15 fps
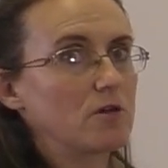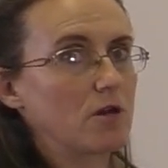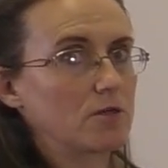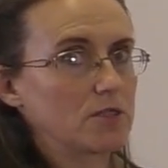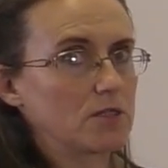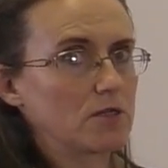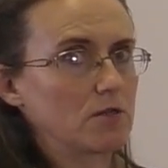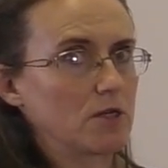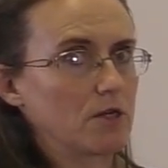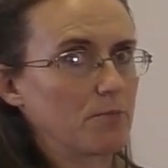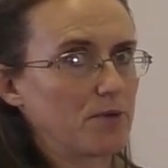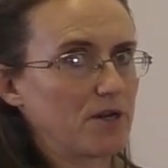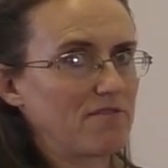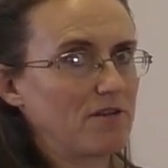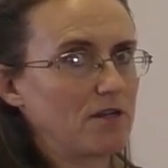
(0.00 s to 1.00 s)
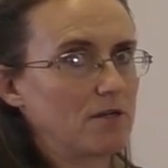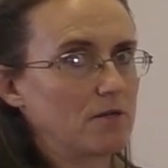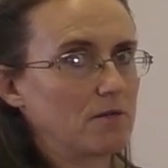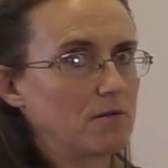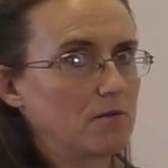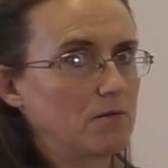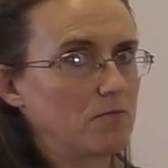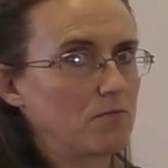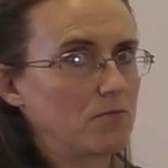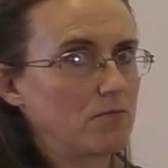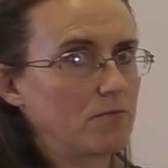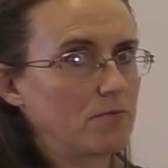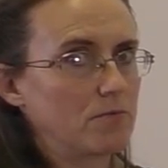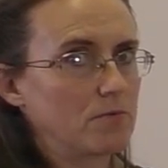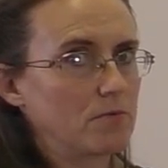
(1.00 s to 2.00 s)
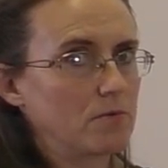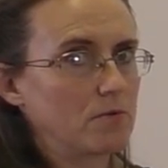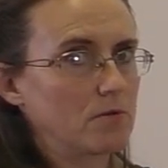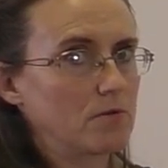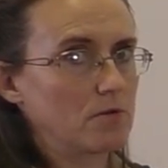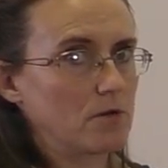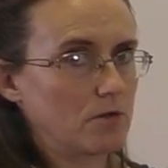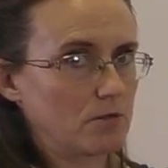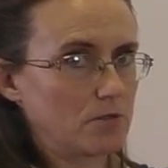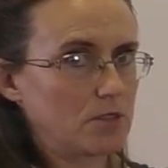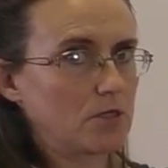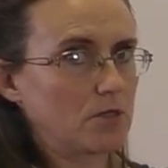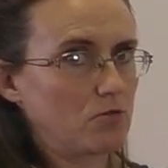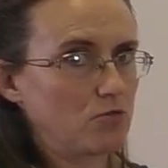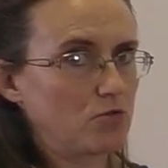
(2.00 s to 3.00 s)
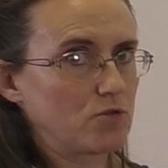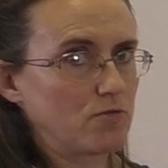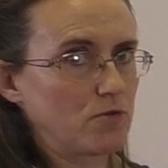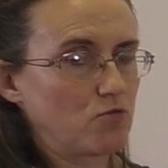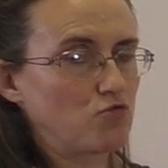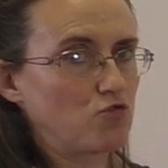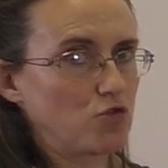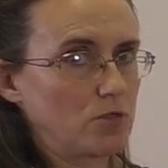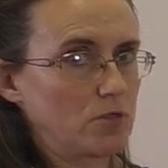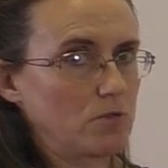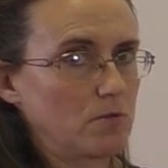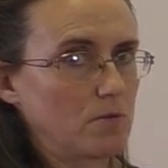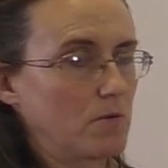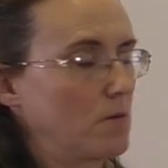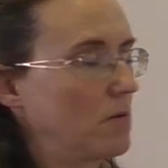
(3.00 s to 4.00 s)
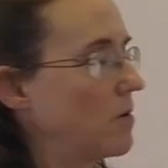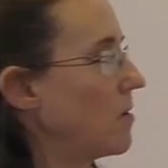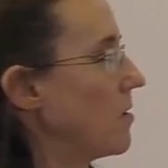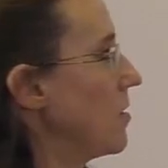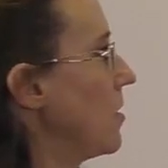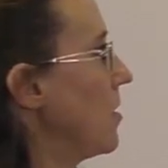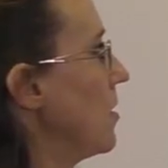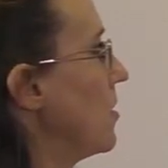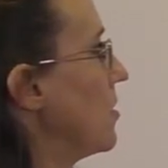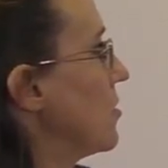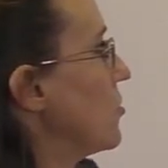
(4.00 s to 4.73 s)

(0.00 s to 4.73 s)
This is our CV plus resume.